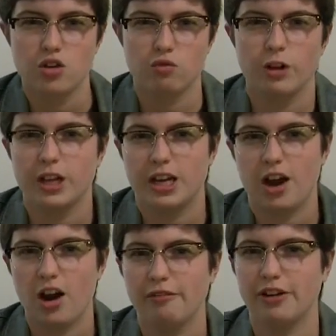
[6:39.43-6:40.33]
really
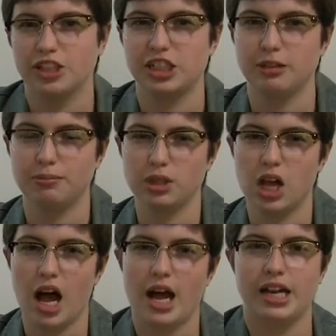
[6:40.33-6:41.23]
heart-wrenching
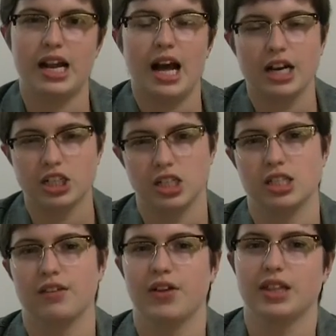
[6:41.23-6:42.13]
plot and action and
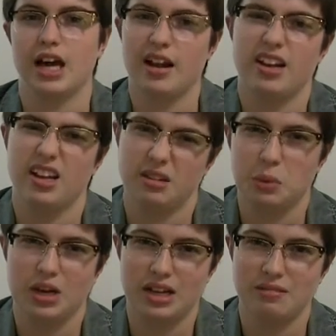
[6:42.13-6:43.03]
stuff like that, it
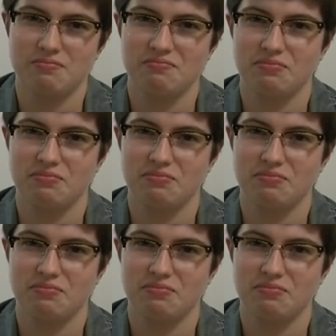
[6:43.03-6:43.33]
wouldn't.